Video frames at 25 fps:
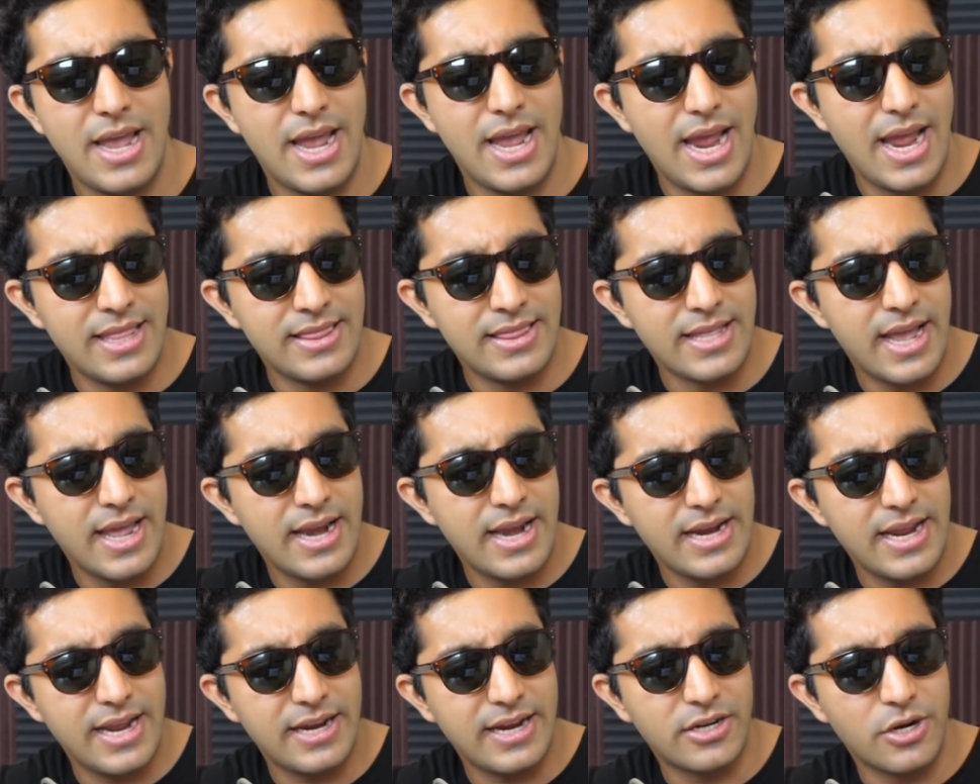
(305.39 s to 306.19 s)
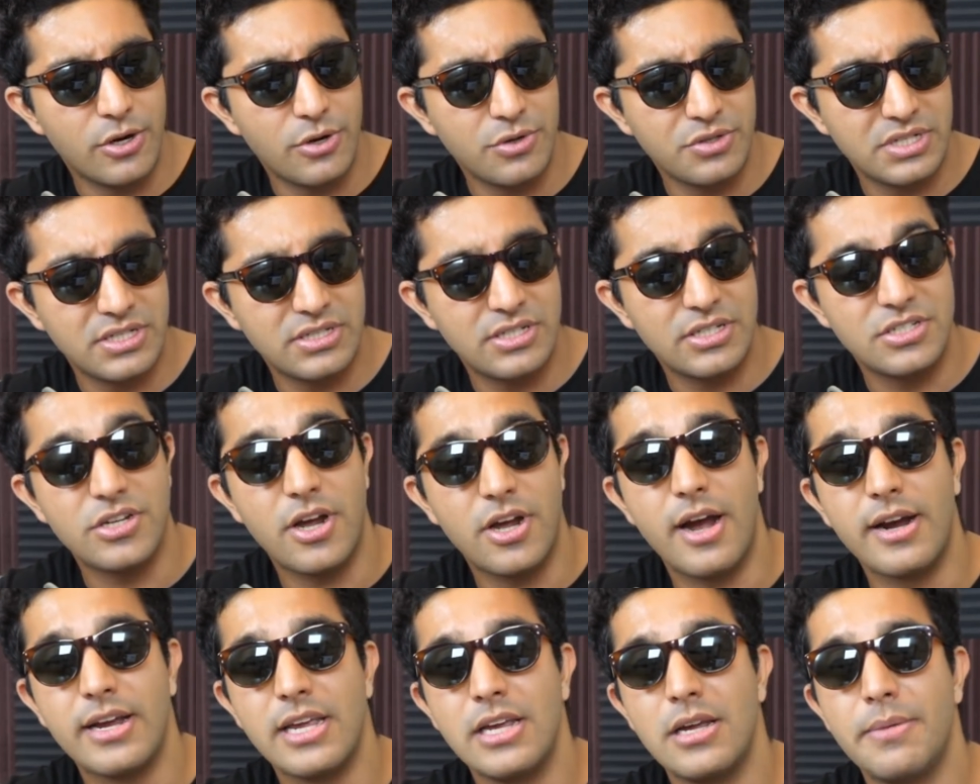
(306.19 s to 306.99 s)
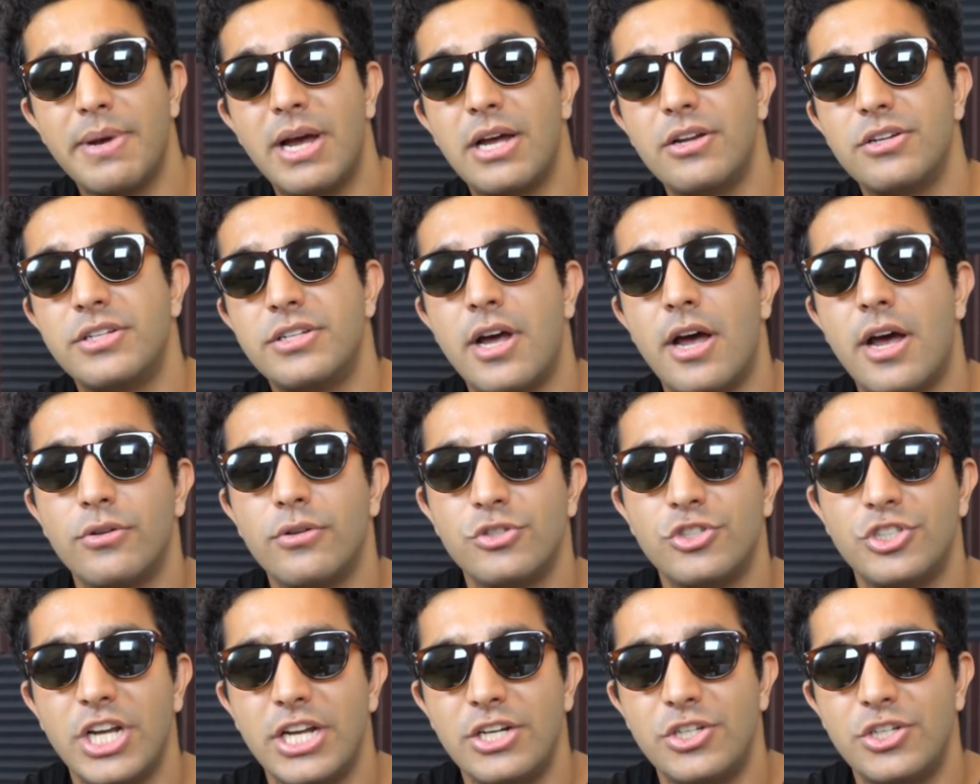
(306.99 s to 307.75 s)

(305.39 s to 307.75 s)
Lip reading: And then it goes into talking about Donald J.